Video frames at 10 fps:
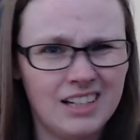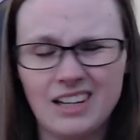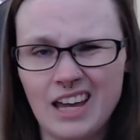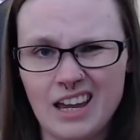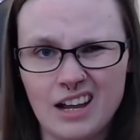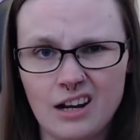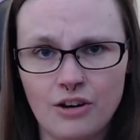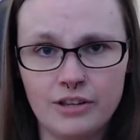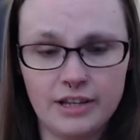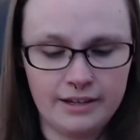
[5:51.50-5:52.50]
ain't gonna
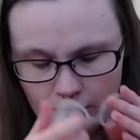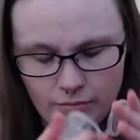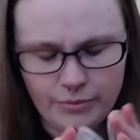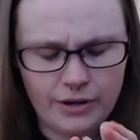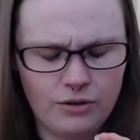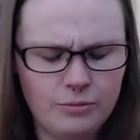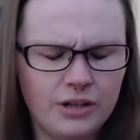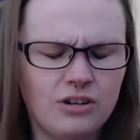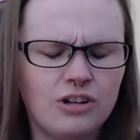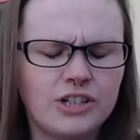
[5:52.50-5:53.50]
go there. But oh my
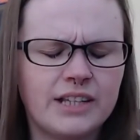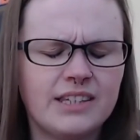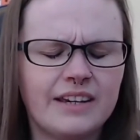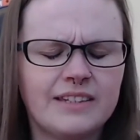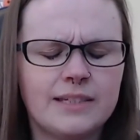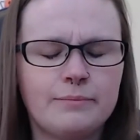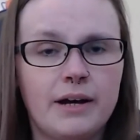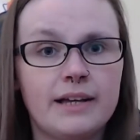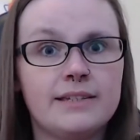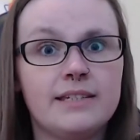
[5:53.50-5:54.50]
gosh, it's like
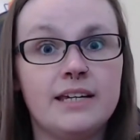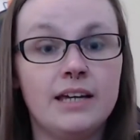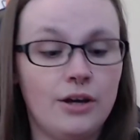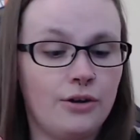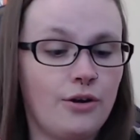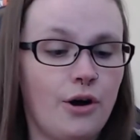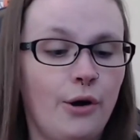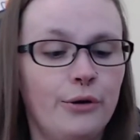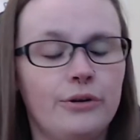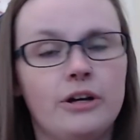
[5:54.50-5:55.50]
spicy
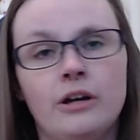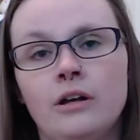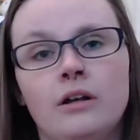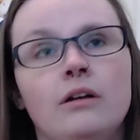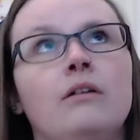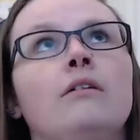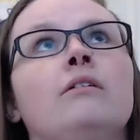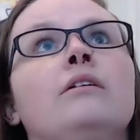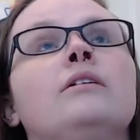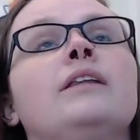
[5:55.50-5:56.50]
Coke.
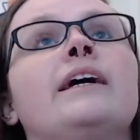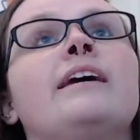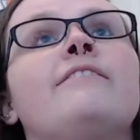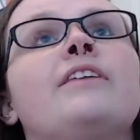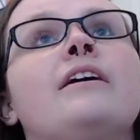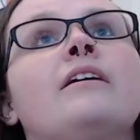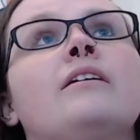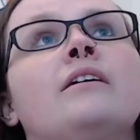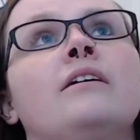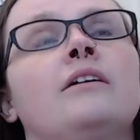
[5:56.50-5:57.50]
Oh, like if they're,
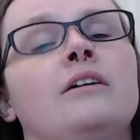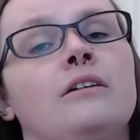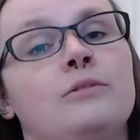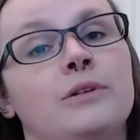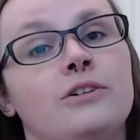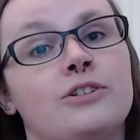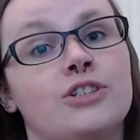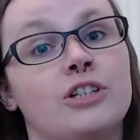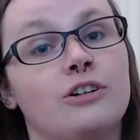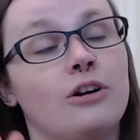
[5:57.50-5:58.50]
oh my
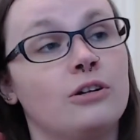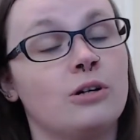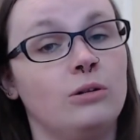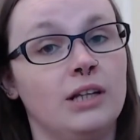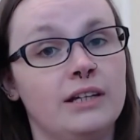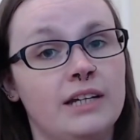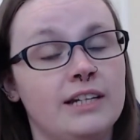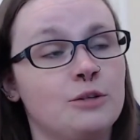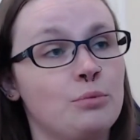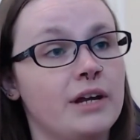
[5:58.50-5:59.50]
gosh, Coca-Cola need
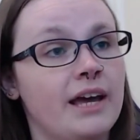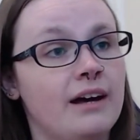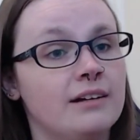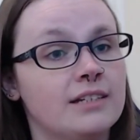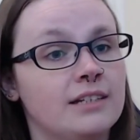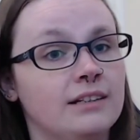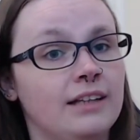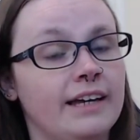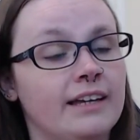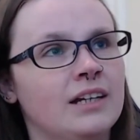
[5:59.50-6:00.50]
to bring out
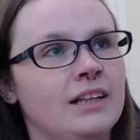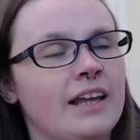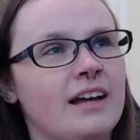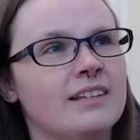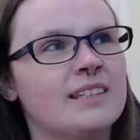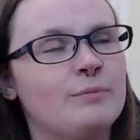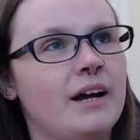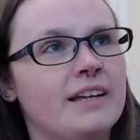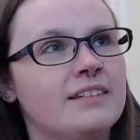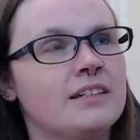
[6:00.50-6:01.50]
like a
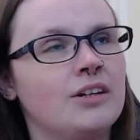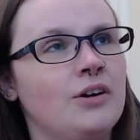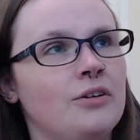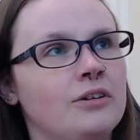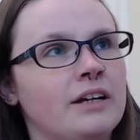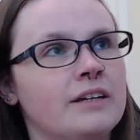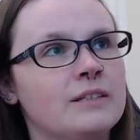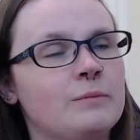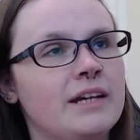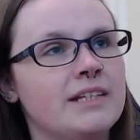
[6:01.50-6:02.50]
spiced Coke, like a
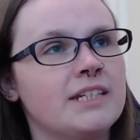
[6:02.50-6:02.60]
spiced